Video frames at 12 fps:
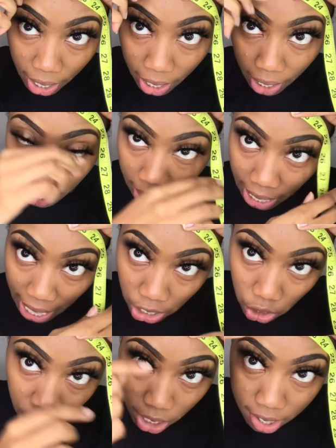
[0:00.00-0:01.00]
And as
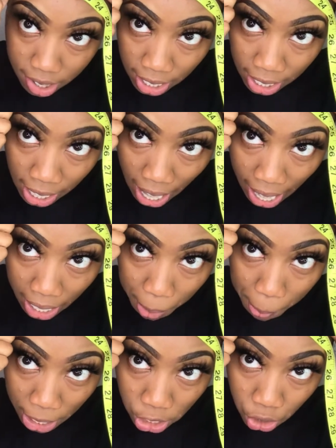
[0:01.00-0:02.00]
you can see, I am
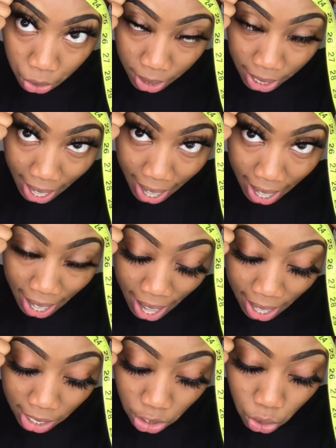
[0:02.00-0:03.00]
measuring at
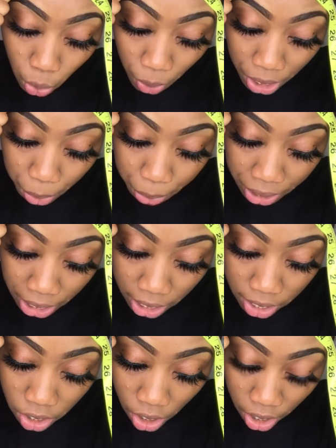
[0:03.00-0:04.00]
a 21
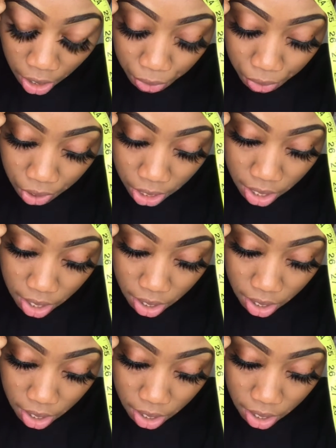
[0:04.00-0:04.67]
circumference.